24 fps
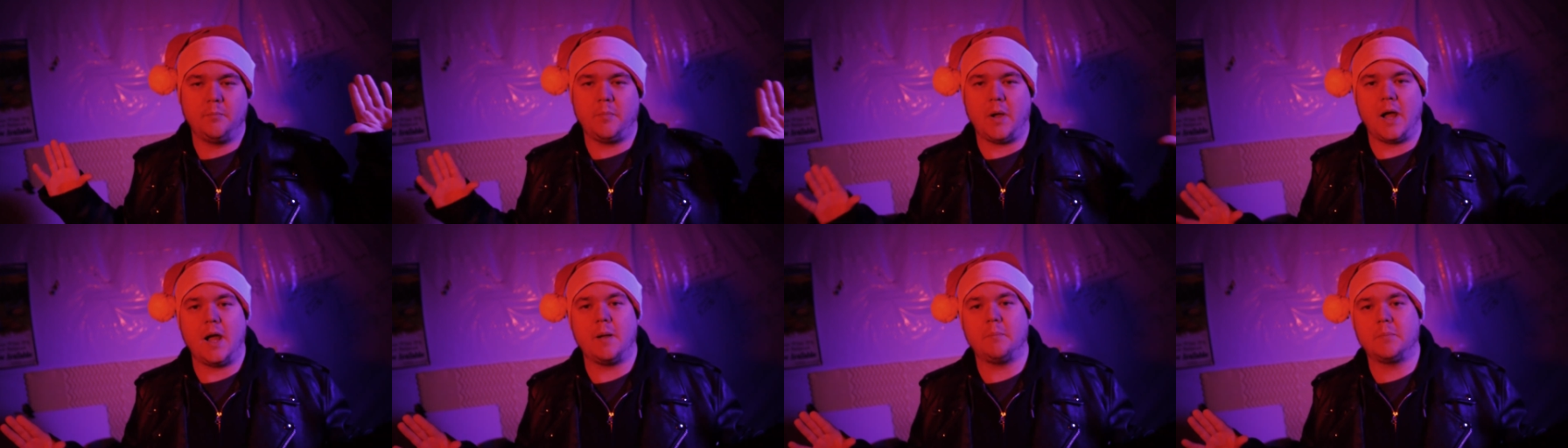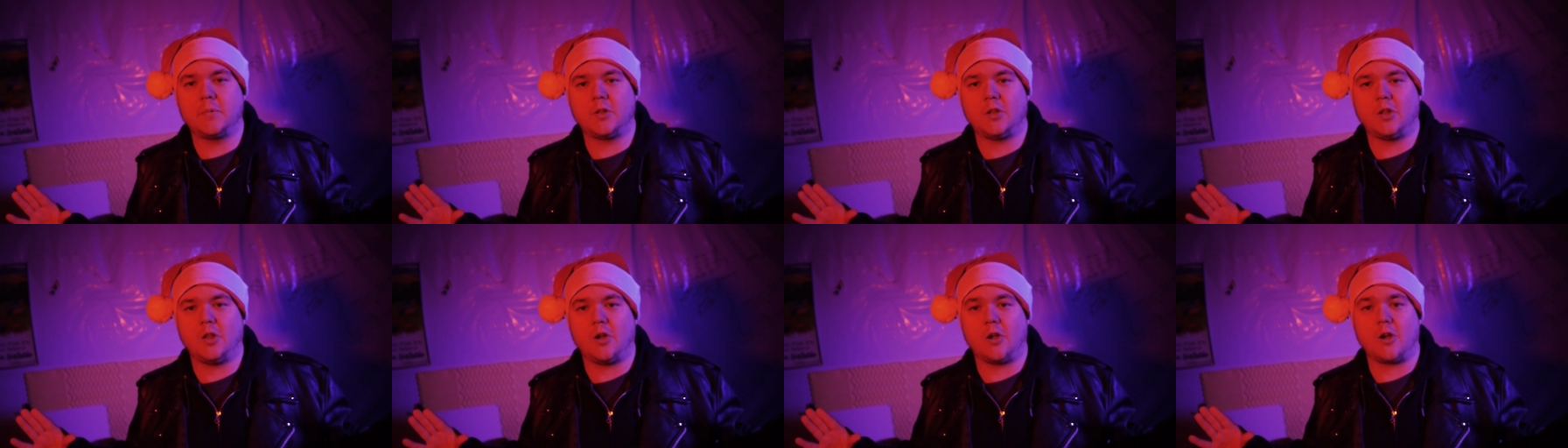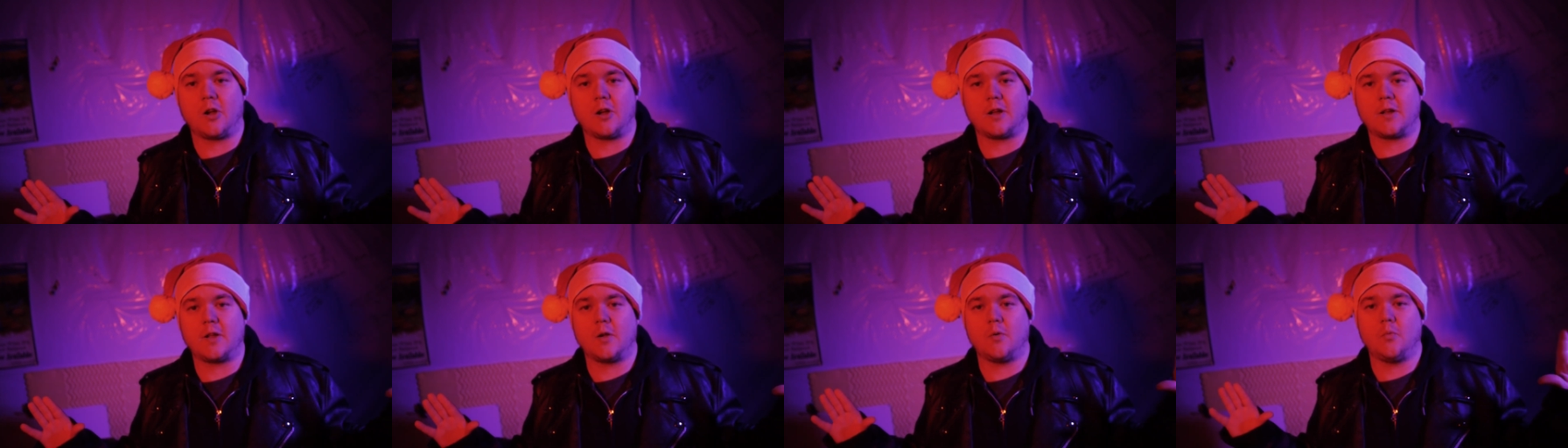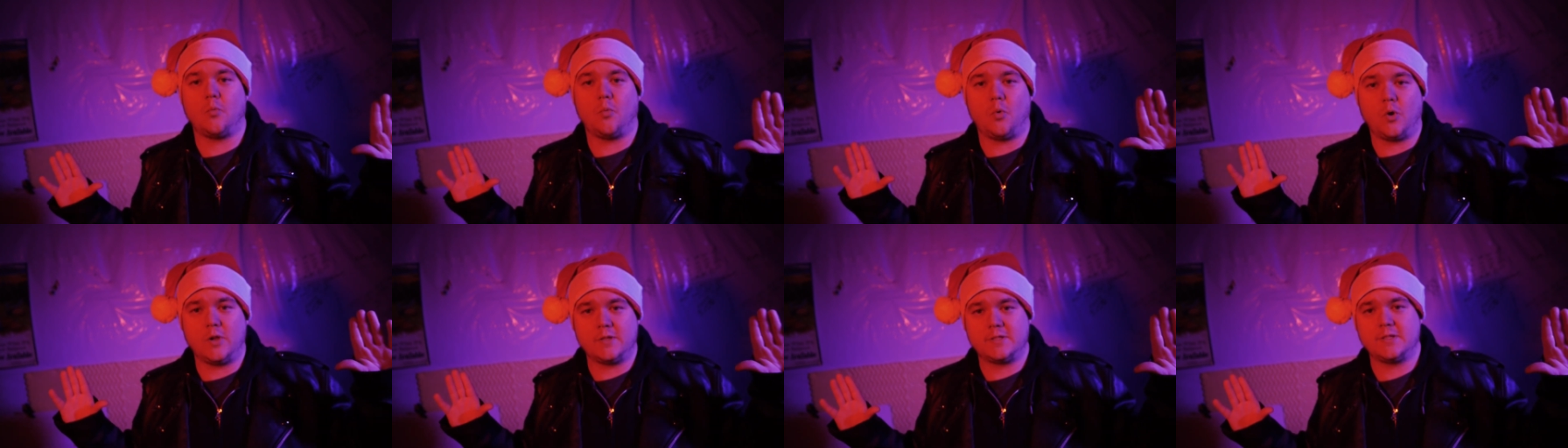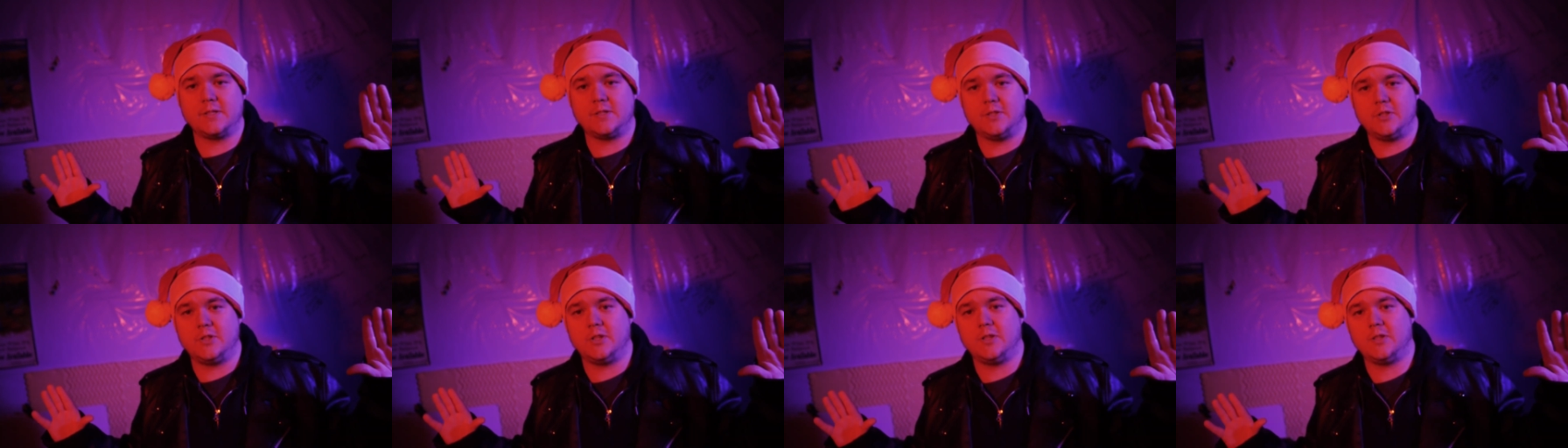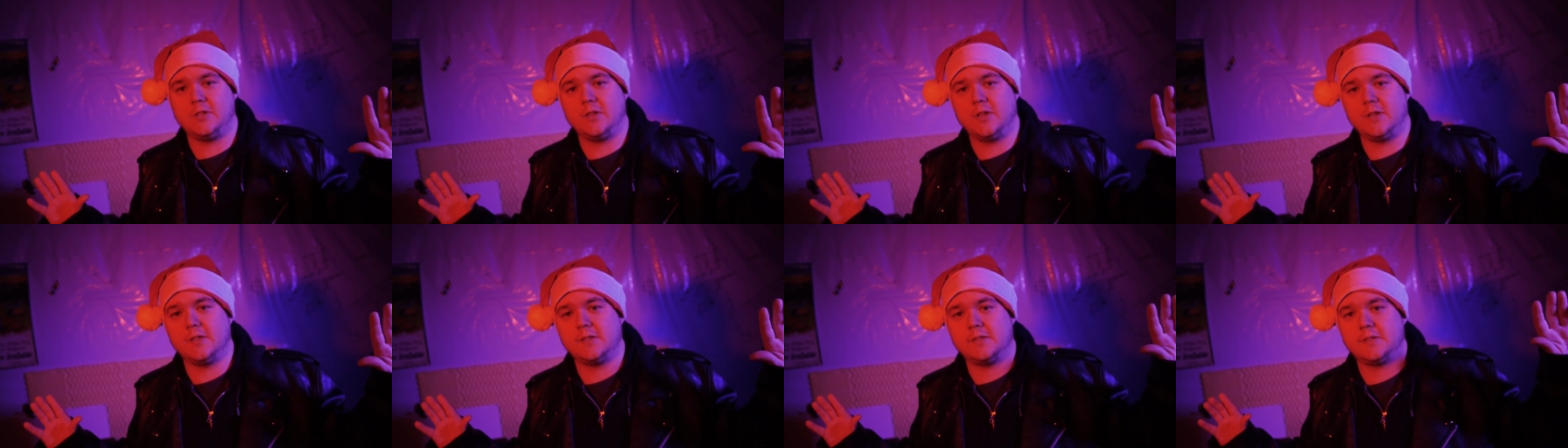Bob Clark was a
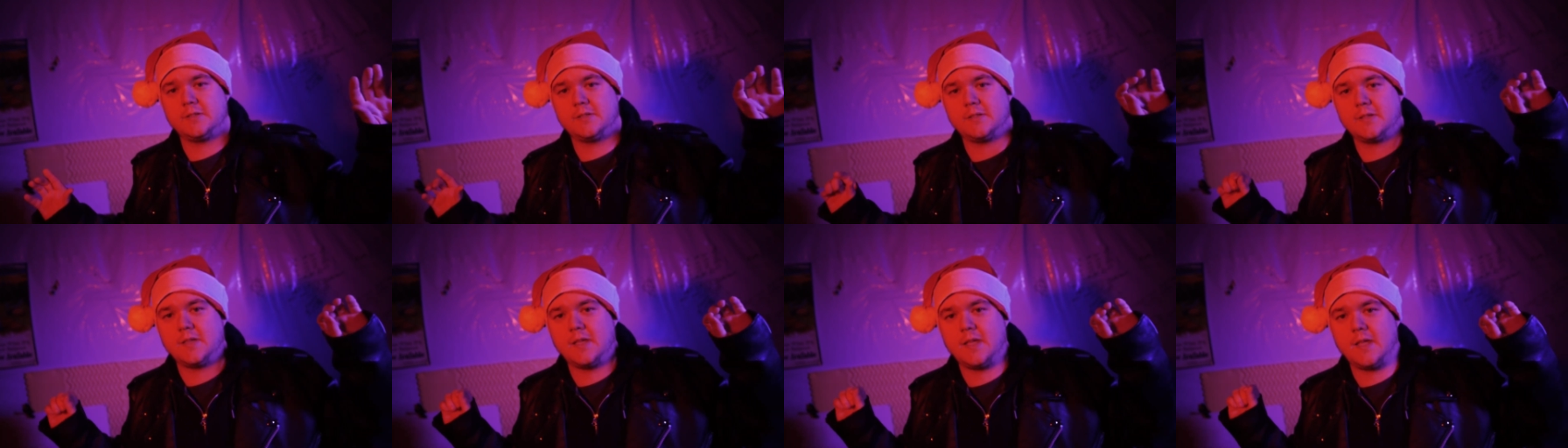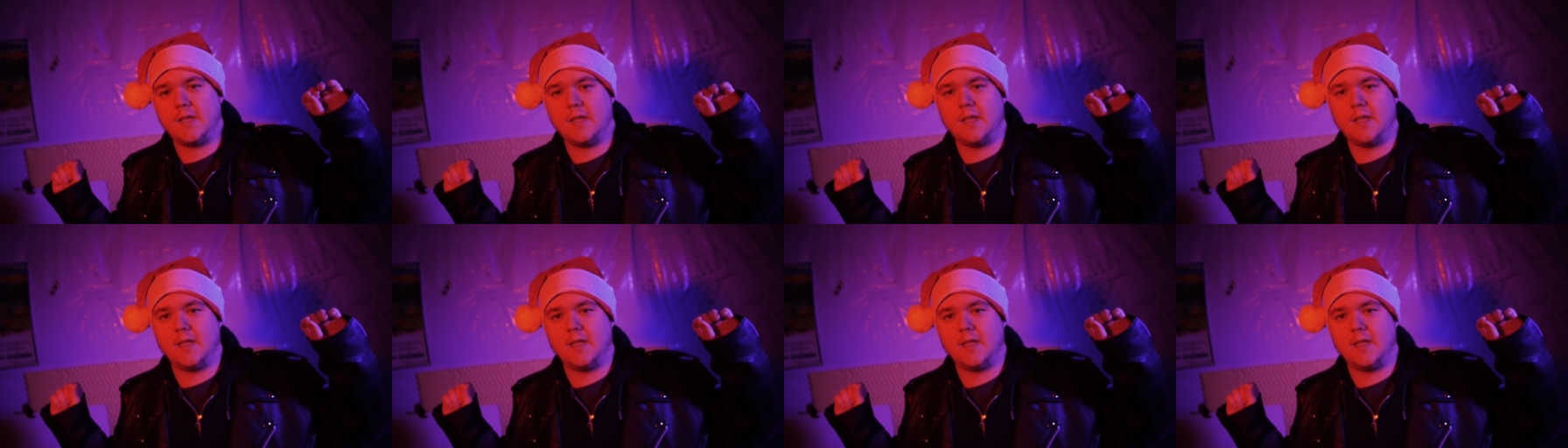genius.